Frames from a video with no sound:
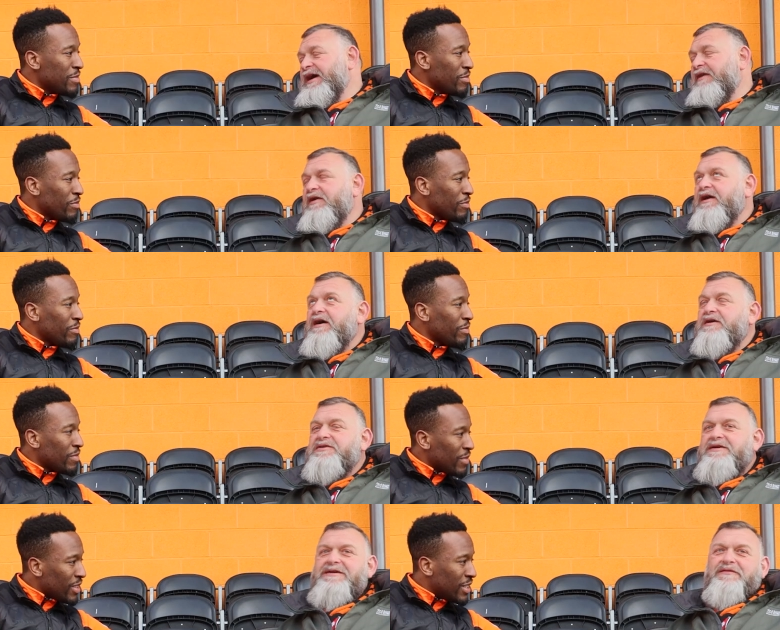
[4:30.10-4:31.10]

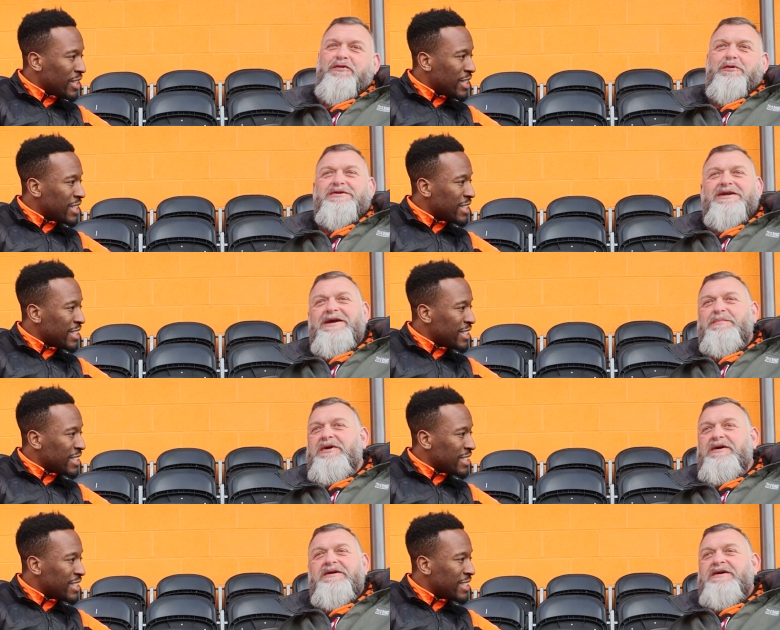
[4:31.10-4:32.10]
Speaker 1: relegation, unfortunately.
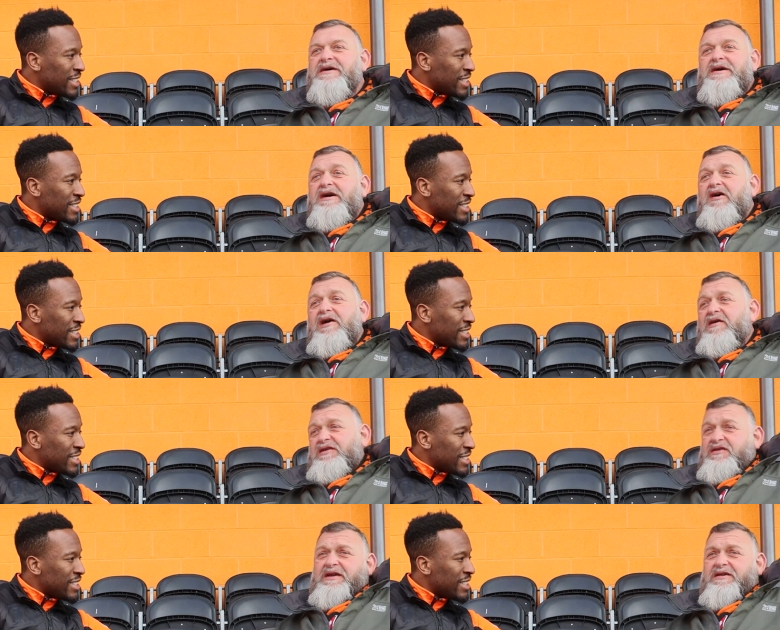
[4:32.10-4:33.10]
But I like
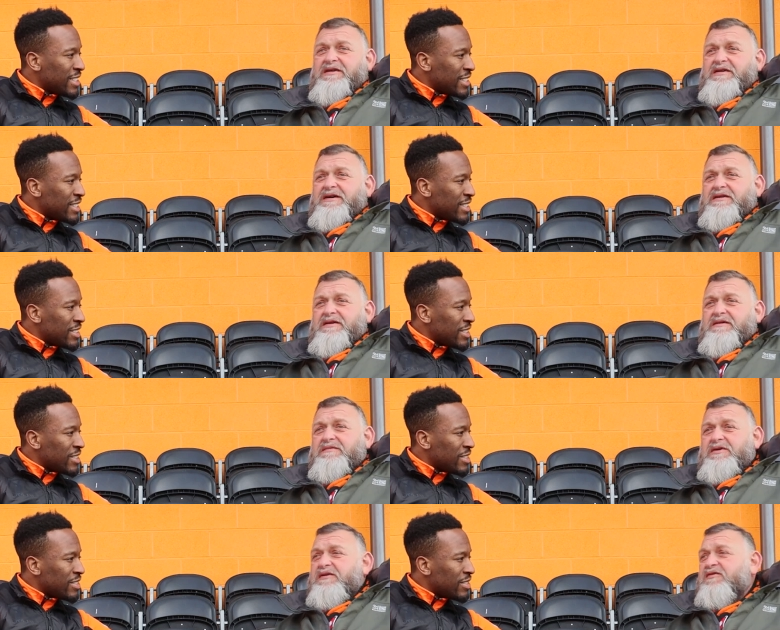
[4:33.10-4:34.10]
to think that the
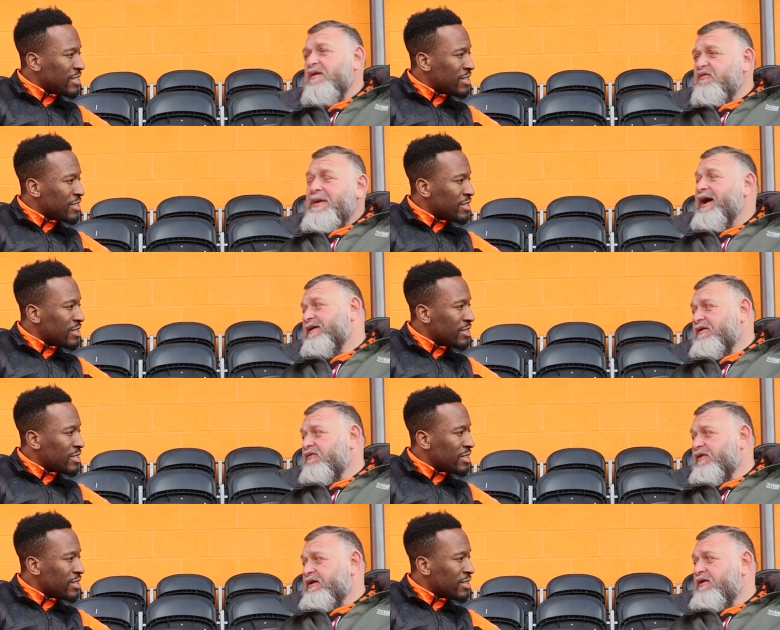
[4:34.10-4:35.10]
good times are back. I
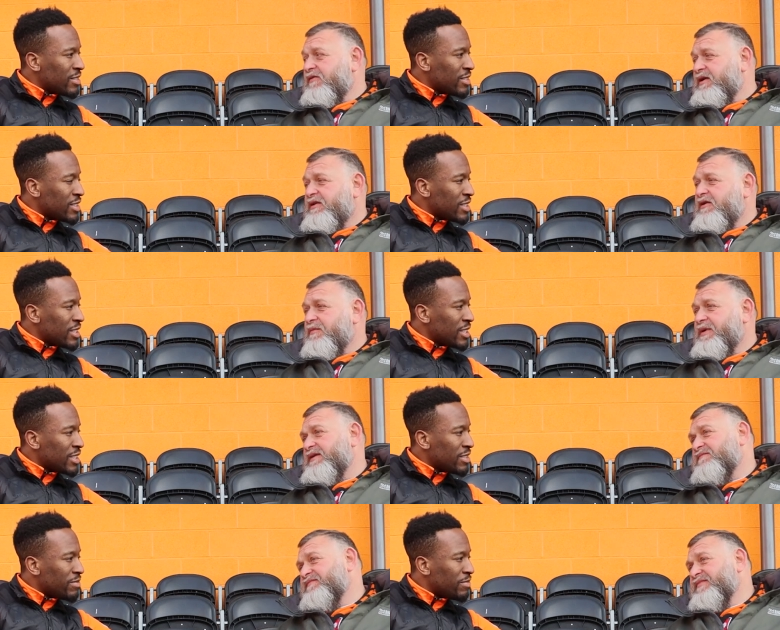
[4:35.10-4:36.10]
really do. I
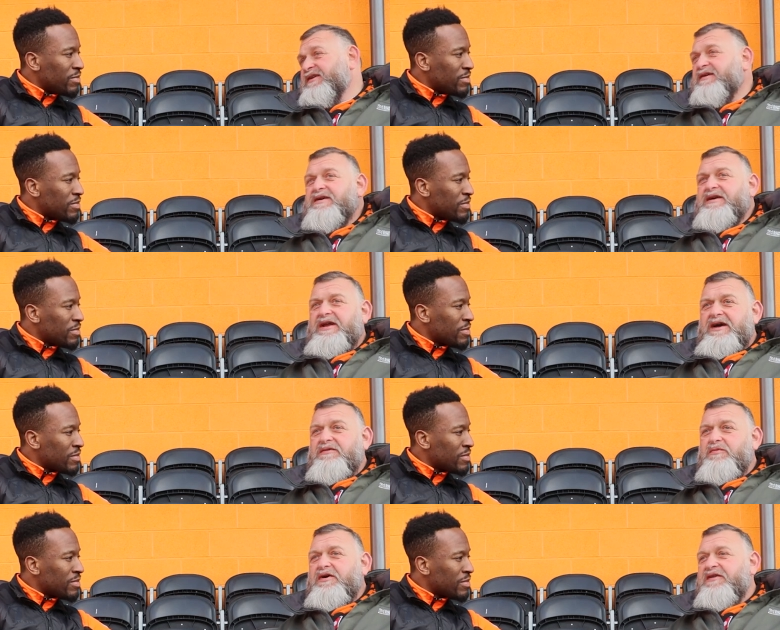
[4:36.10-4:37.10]
mean, you know,
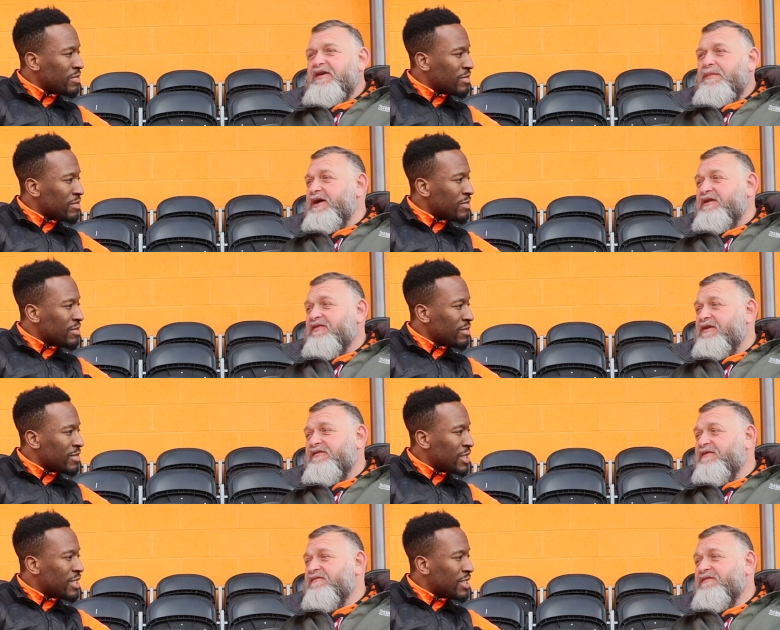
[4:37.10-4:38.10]
what can I say about this
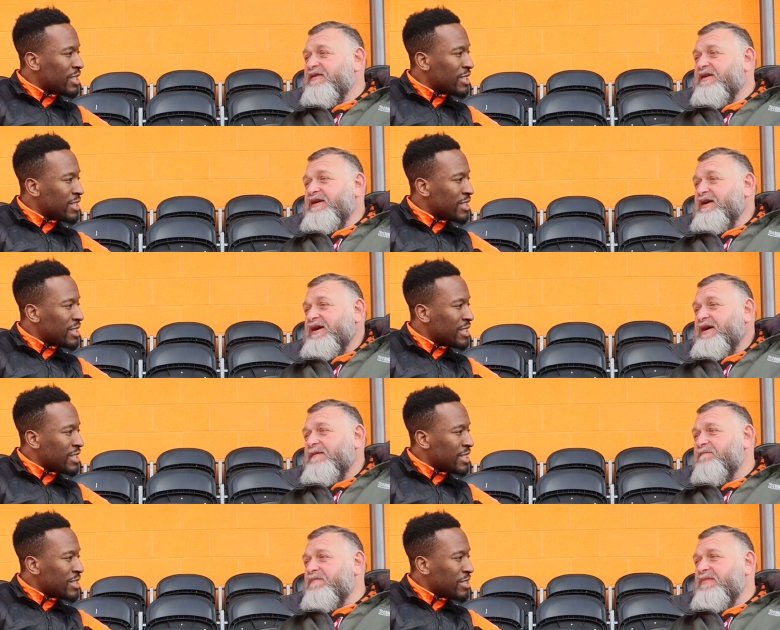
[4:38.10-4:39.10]
season?
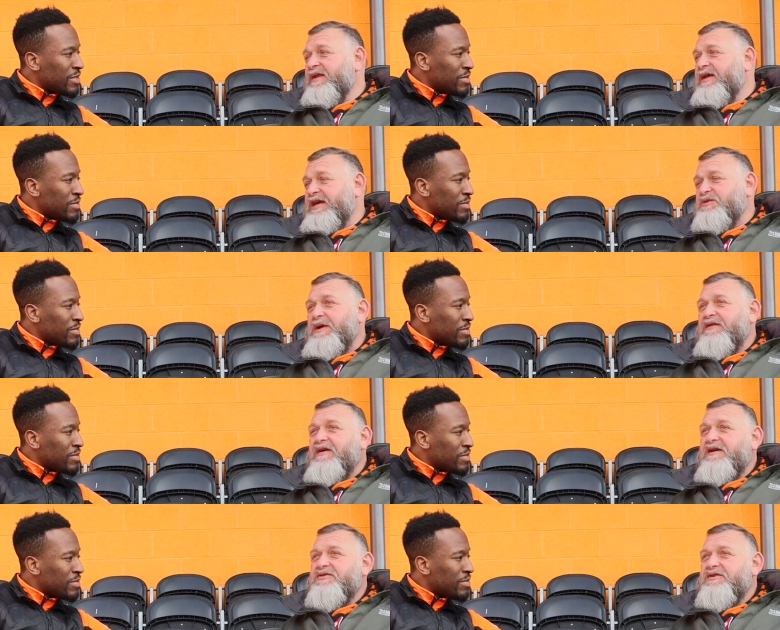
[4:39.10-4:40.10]

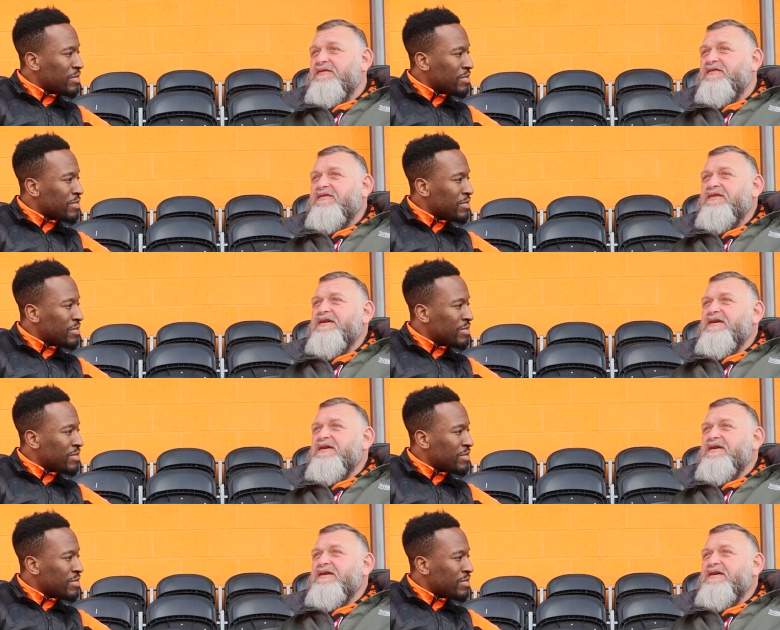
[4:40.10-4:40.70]
Expectations